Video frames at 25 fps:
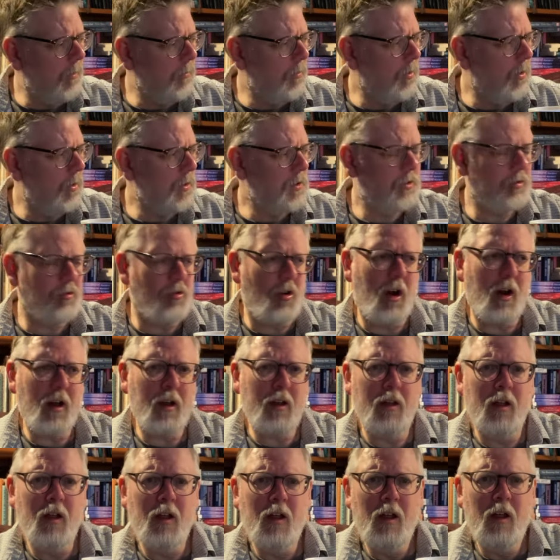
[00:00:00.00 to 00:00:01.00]
I've lost
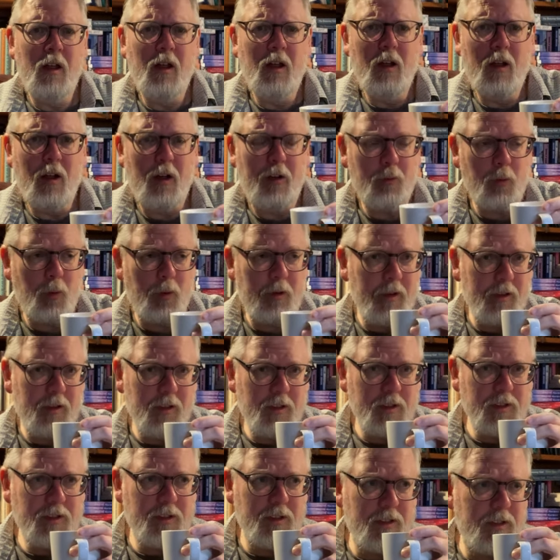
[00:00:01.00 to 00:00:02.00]
track of what she
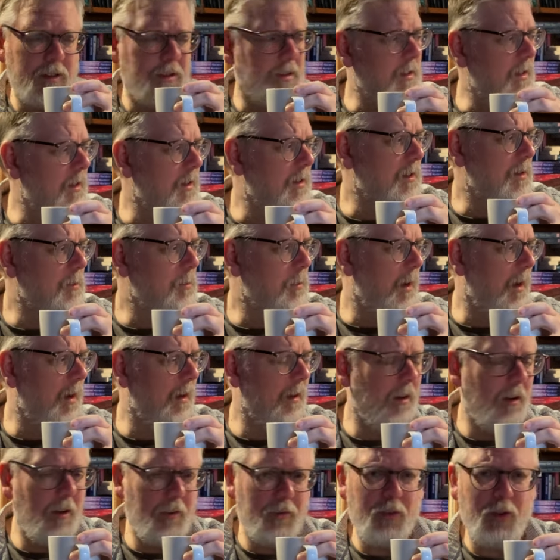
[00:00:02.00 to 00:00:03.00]
does these days, but I
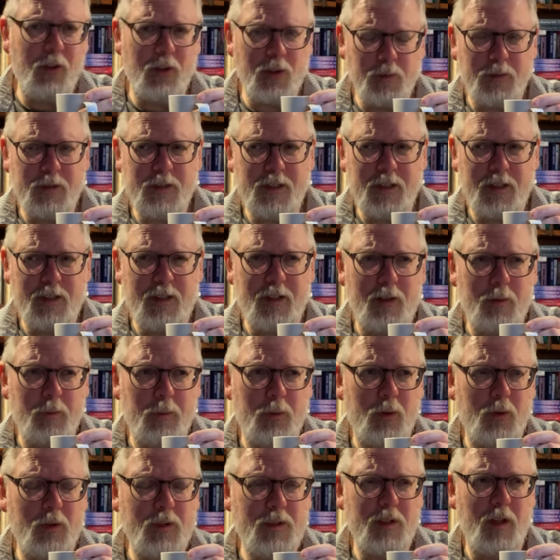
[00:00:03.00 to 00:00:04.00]
love those particular
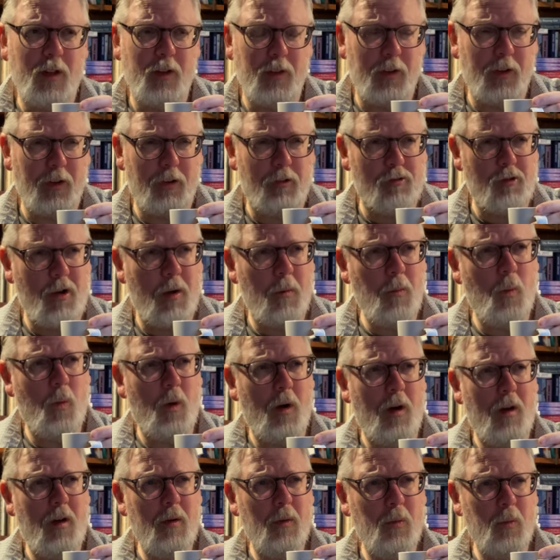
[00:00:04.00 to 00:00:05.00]
books. The
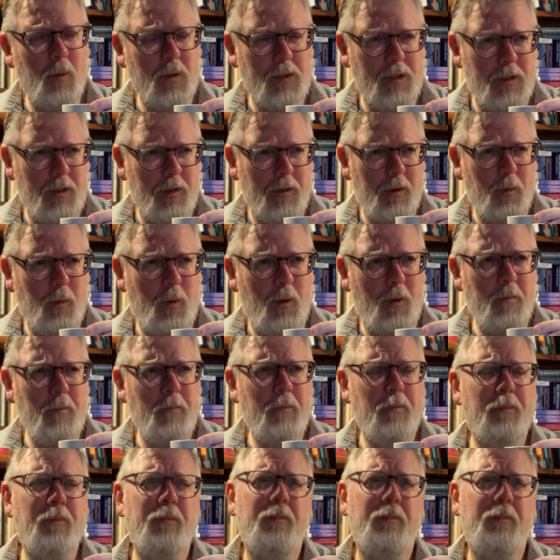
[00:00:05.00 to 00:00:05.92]
Grimoire was another one.